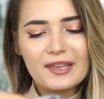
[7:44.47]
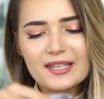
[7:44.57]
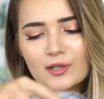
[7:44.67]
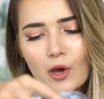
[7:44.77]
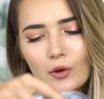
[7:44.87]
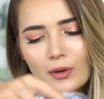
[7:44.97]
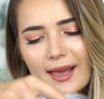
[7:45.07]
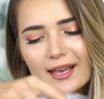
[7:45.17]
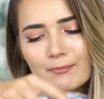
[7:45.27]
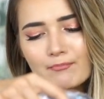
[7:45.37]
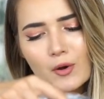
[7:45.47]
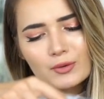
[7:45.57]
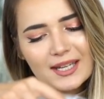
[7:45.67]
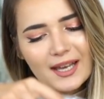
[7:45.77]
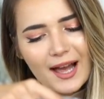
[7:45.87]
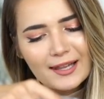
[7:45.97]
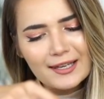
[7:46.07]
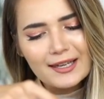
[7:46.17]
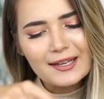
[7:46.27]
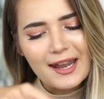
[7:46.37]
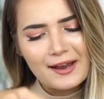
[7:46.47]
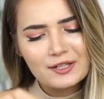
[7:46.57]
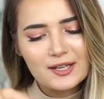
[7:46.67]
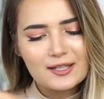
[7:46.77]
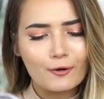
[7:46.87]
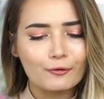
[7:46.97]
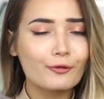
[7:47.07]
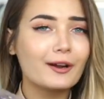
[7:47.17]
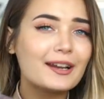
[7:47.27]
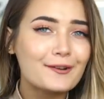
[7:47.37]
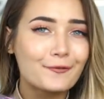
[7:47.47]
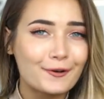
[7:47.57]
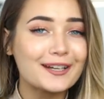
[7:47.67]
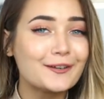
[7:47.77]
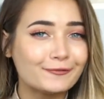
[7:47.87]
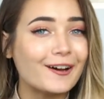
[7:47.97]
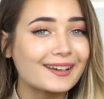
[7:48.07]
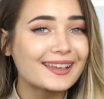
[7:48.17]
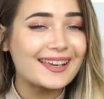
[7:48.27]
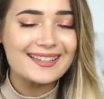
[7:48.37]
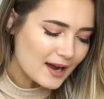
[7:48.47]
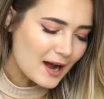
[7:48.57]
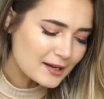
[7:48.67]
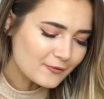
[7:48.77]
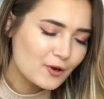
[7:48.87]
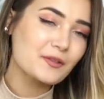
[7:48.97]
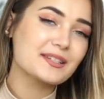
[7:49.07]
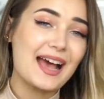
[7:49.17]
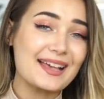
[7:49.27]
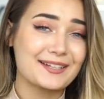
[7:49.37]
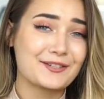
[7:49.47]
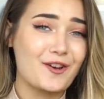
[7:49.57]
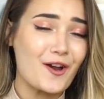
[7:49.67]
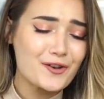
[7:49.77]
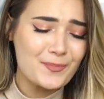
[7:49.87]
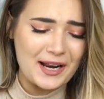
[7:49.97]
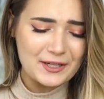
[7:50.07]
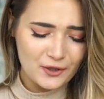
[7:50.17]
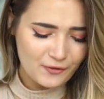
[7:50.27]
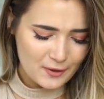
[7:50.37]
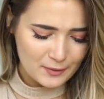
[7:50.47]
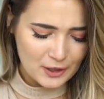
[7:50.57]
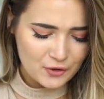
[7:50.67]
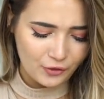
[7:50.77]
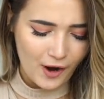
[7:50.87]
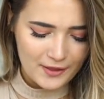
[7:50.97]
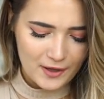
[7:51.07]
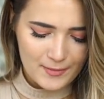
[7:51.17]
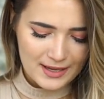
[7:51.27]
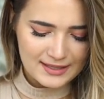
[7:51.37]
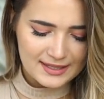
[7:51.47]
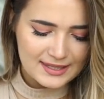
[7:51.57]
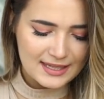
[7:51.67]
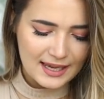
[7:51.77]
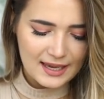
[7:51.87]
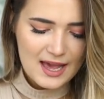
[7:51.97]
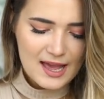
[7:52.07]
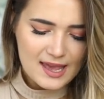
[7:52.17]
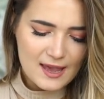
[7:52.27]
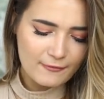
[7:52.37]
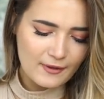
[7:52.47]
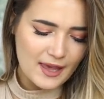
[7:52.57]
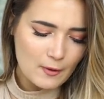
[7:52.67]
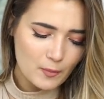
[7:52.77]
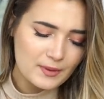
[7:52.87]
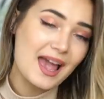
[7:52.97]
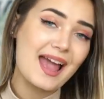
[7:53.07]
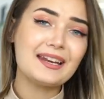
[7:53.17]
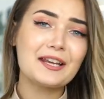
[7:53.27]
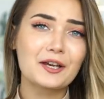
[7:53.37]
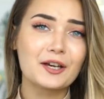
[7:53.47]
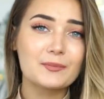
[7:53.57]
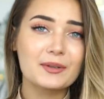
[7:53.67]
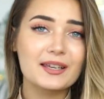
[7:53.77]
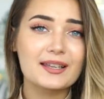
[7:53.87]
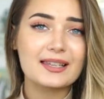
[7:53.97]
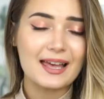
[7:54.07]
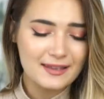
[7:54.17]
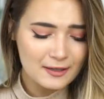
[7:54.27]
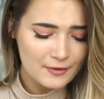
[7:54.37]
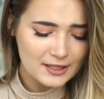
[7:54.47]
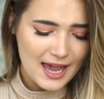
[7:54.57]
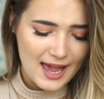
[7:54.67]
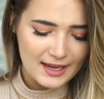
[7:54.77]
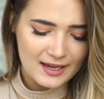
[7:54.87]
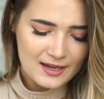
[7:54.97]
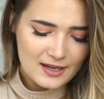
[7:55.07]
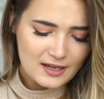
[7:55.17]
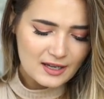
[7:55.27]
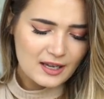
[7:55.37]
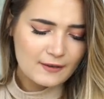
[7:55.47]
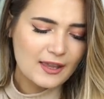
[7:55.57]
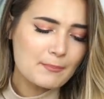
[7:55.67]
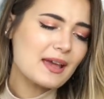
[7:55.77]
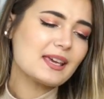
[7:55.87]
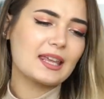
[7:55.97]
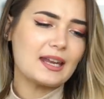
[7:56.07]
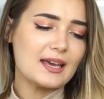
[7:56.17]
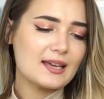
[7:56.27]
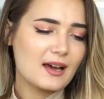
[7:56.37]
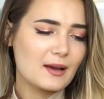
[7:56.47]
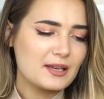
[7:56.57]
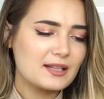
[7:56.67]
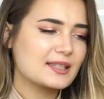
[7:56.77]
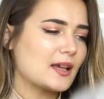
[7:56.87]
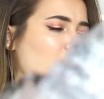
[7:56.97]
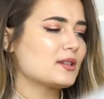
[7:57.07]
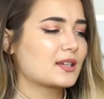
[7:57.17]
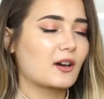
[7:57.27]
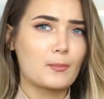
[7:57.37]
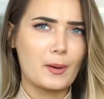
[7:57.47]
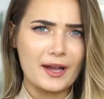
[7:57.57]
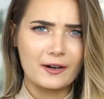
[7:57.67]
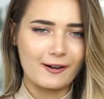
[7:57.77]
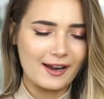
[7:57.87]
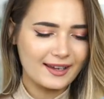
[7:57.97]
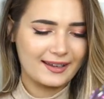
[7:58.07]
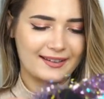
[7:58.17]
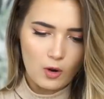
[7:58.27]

They're so like multicolored and just really, really funky. I kind of got this as a joke, but I do really want to try them and see if they will be any good because at the end of the day, if they're making it, I mean, someone's got to buy it, right?